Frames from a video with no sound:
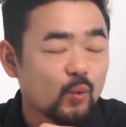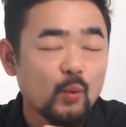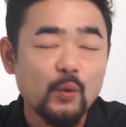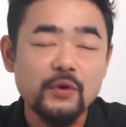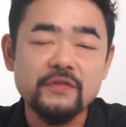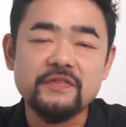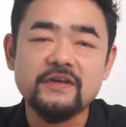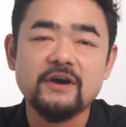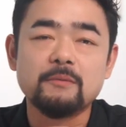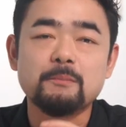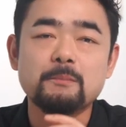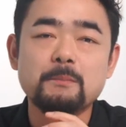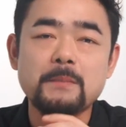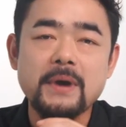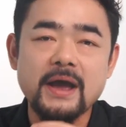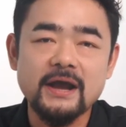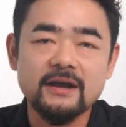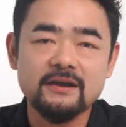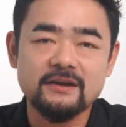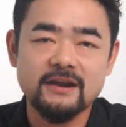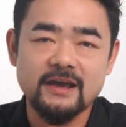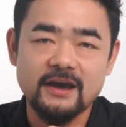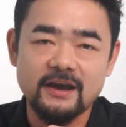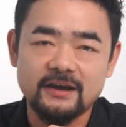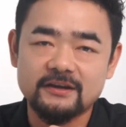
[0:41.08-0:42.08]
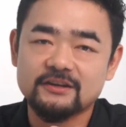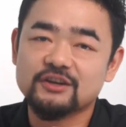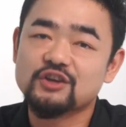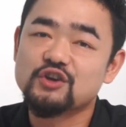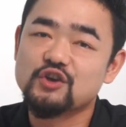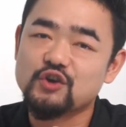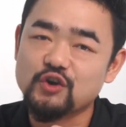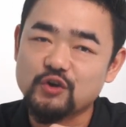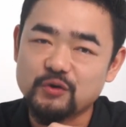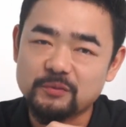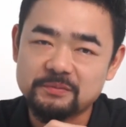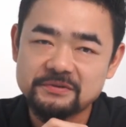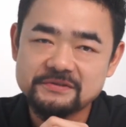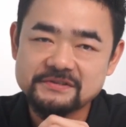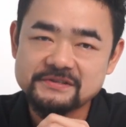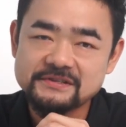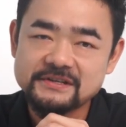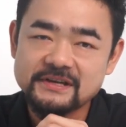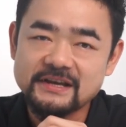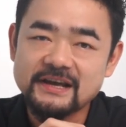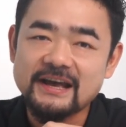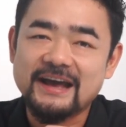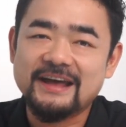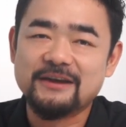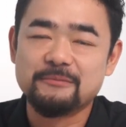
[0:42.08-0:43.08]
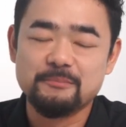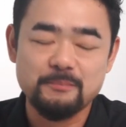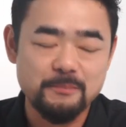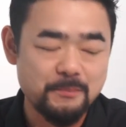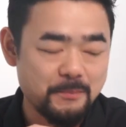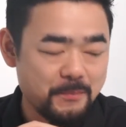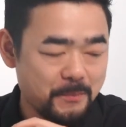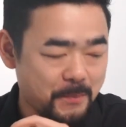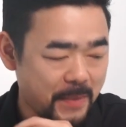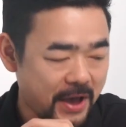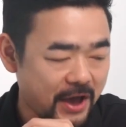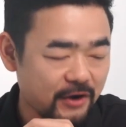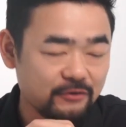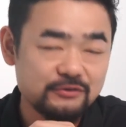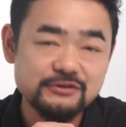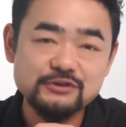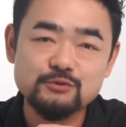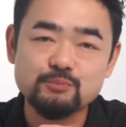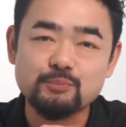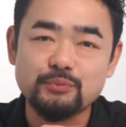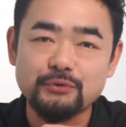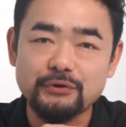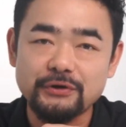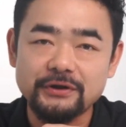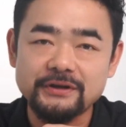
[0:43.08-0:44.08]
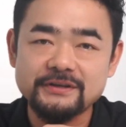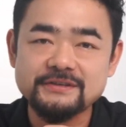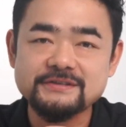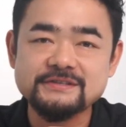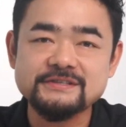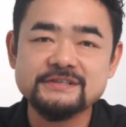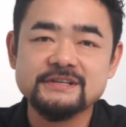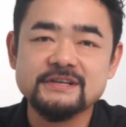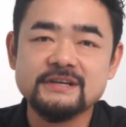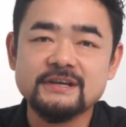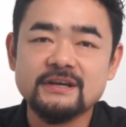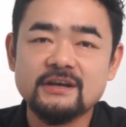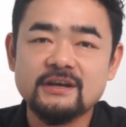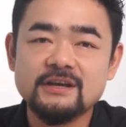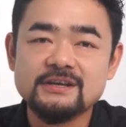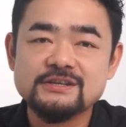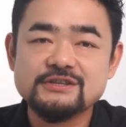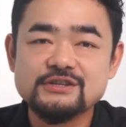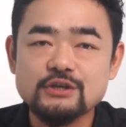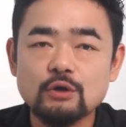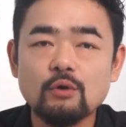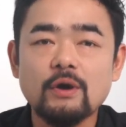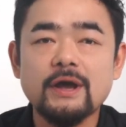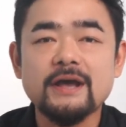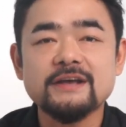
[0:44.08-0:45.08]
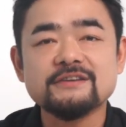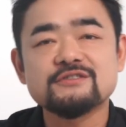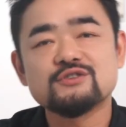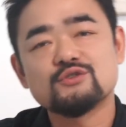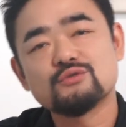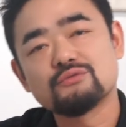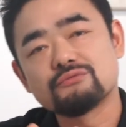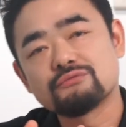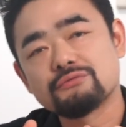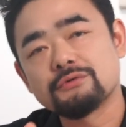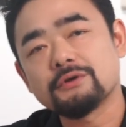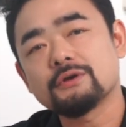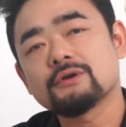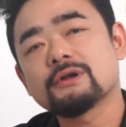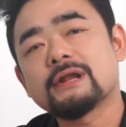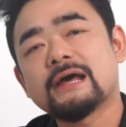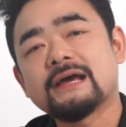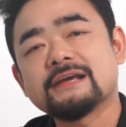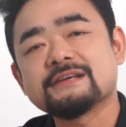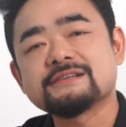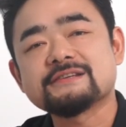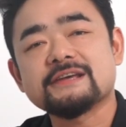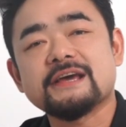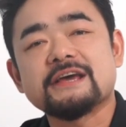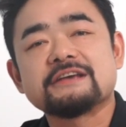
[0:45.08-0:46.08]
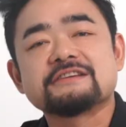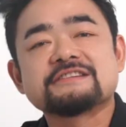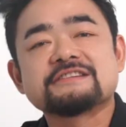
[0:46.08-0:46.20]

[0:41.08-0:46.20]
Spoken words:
with the magnet cubes and metal springs so as to realize a